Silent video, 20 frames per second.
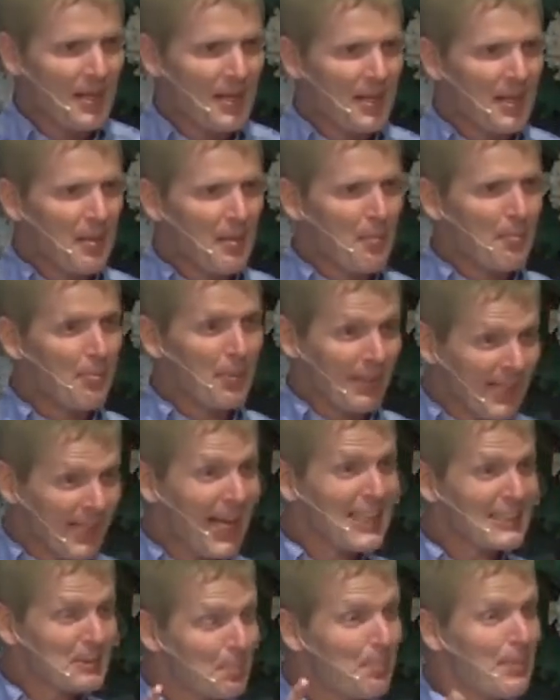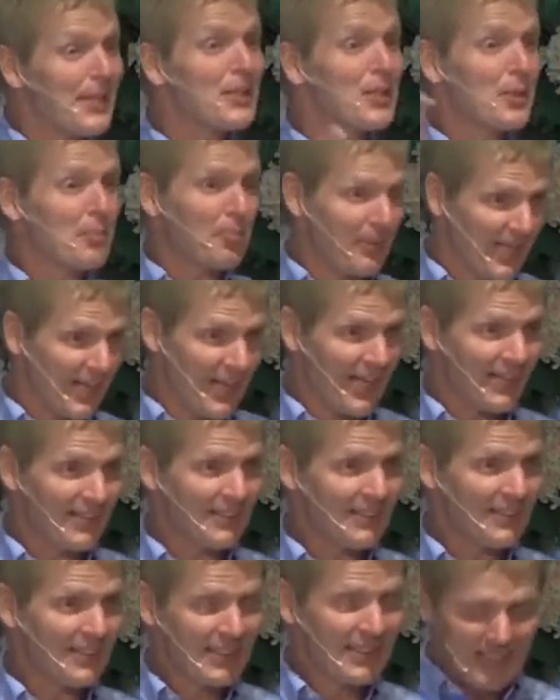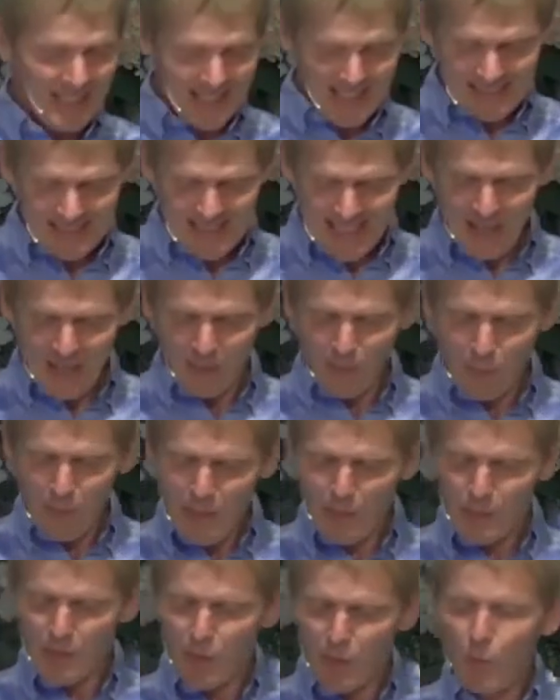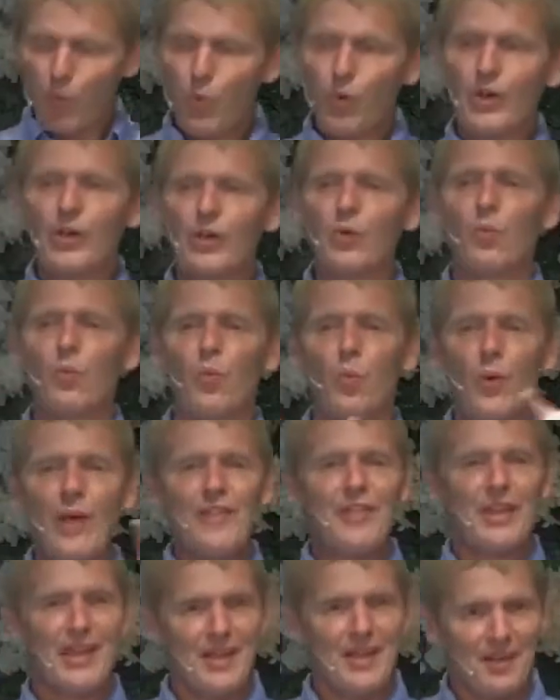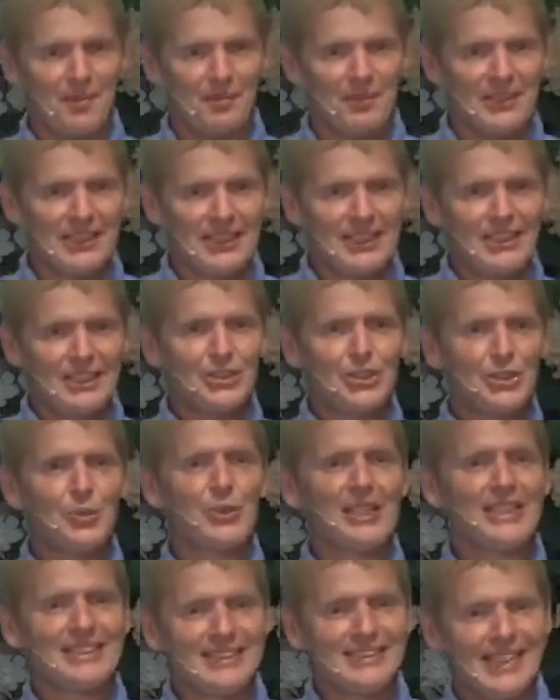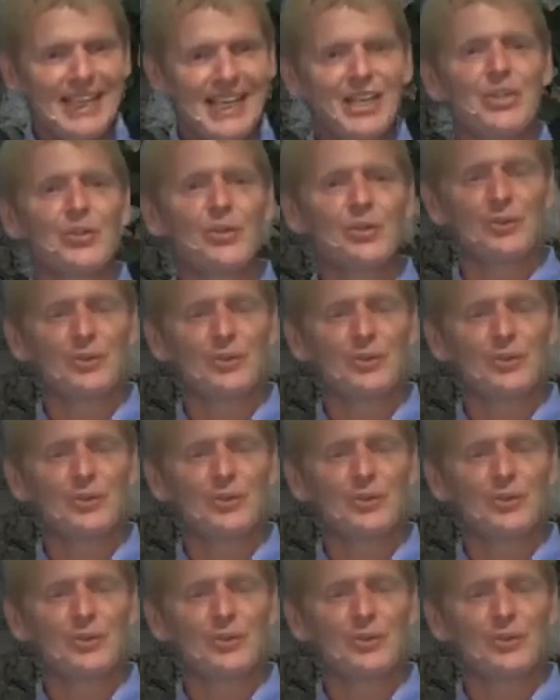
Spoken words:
But God's bigger plan is that we will work with Him to continue to